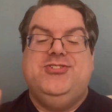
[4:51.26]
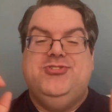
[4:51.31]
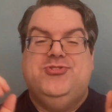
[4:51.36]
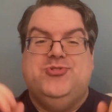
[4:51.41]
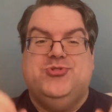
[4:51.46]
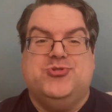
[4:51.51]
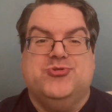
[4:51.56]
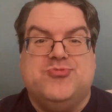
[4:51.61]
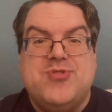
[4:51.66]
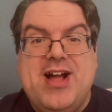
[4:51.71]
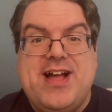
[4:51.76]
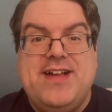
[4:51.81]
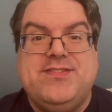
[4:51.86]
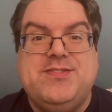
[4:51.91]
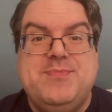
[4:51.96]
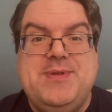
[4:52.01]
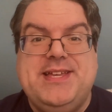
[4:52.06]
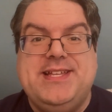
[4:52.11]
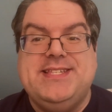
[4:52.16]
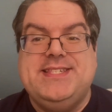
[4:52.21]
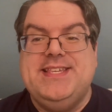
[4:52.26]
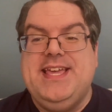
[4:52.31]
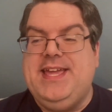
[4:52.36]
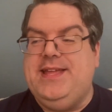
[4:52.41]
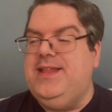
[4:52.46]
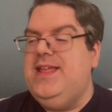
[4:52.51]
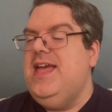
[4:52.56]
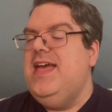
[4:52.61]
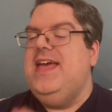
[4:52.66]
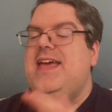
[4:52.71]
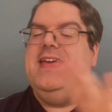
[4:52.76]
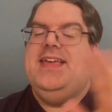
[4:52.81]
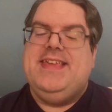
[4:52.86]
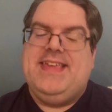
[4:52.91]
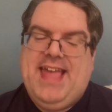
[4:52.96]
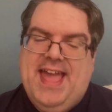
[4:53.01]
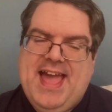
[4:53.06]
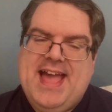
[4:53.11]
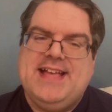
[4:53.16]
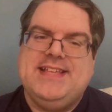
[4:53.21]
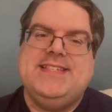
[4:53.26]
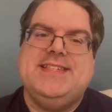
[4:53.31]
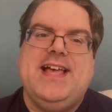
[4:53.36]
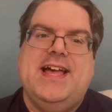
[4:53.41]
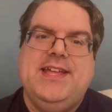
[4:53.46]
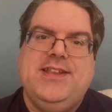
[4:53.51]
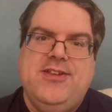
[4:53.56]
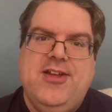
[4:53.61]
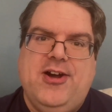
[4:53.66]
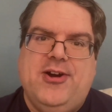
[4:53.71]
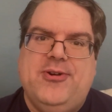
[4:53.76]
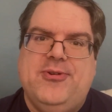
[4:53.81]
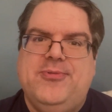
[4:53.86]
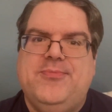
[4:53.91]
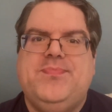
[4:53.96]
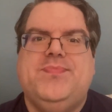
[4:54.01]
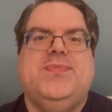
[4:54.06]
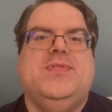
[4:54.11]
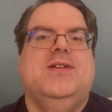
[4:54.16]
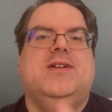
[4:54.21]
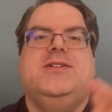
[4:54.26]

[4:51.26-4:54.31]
Drives me insane. Yes, I know.